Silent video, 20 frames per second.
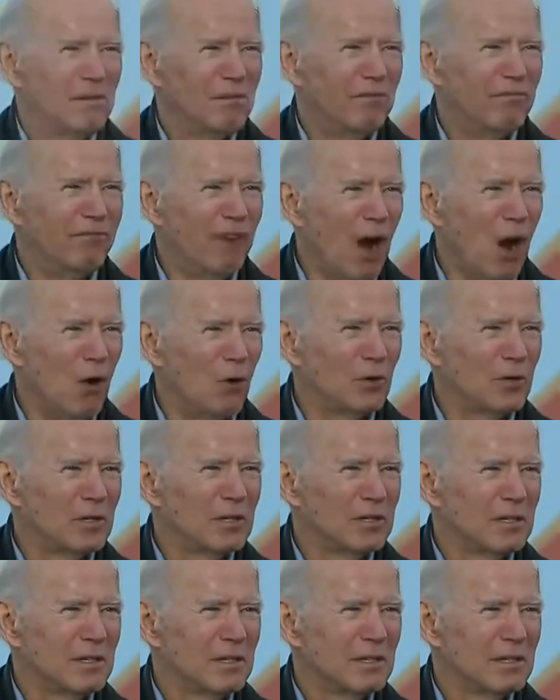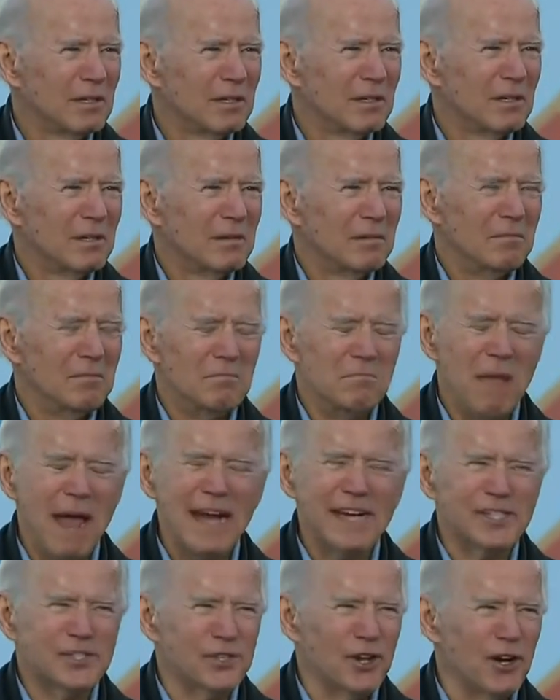Vote.
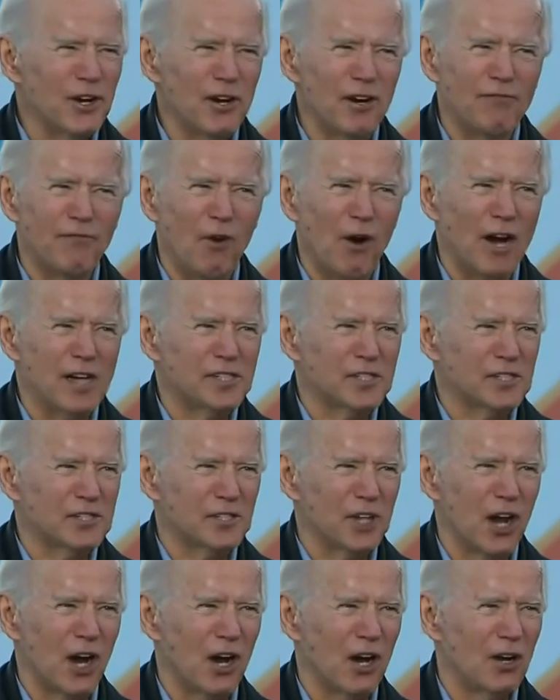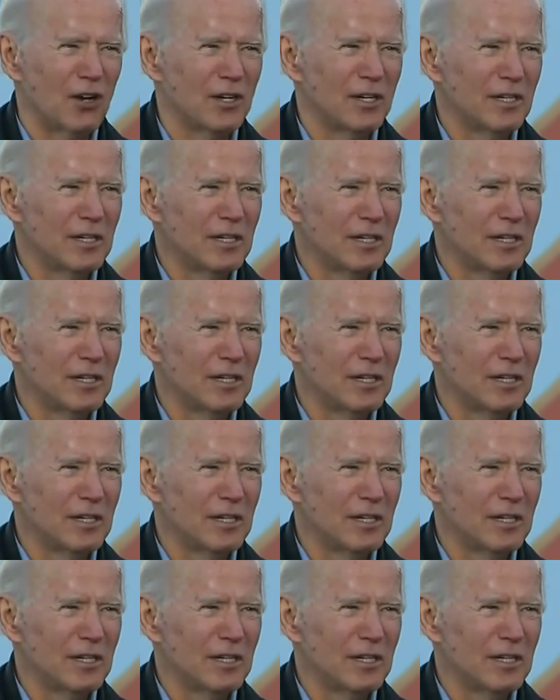Make sure your voice is heard.